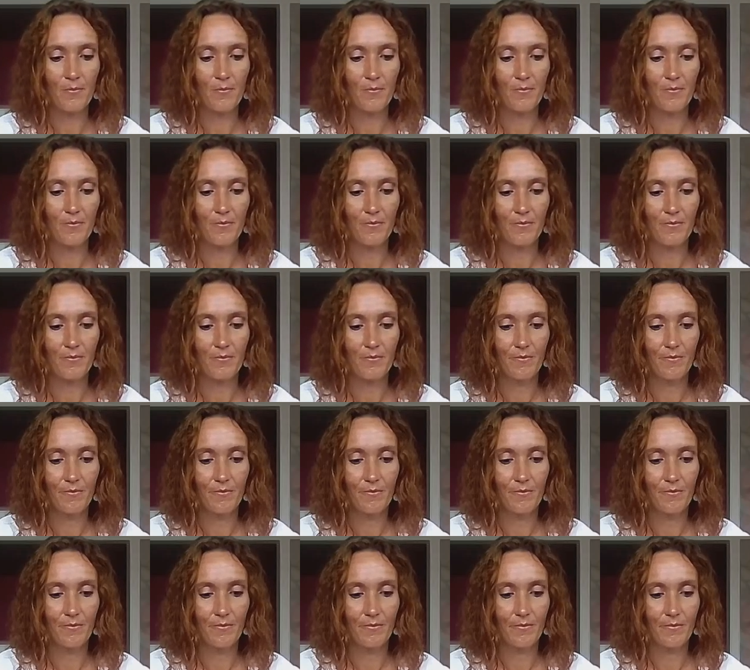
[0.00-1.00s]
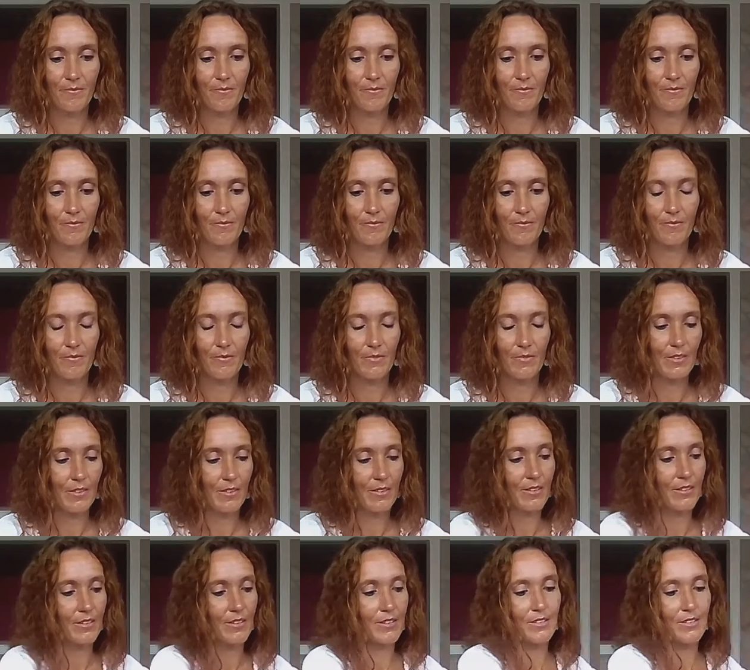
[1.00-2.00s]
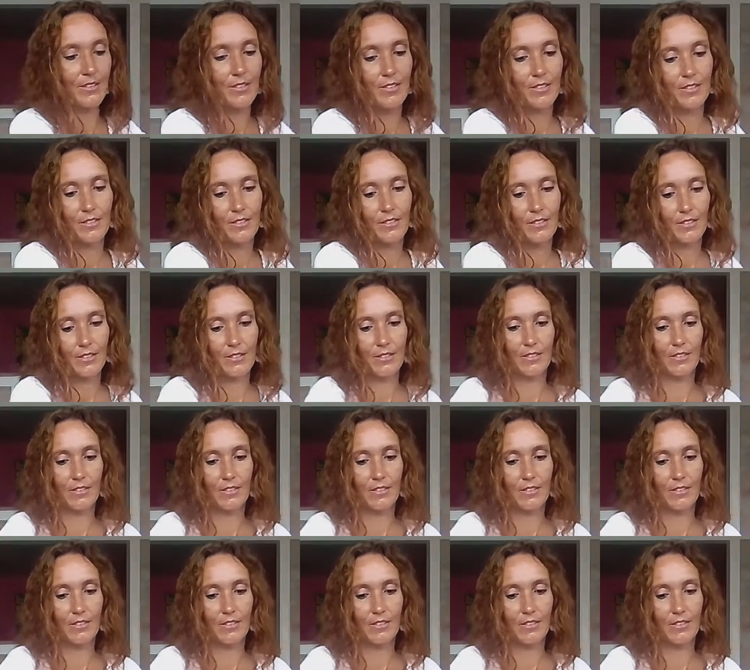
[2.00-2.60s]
No one is speaking in this clip.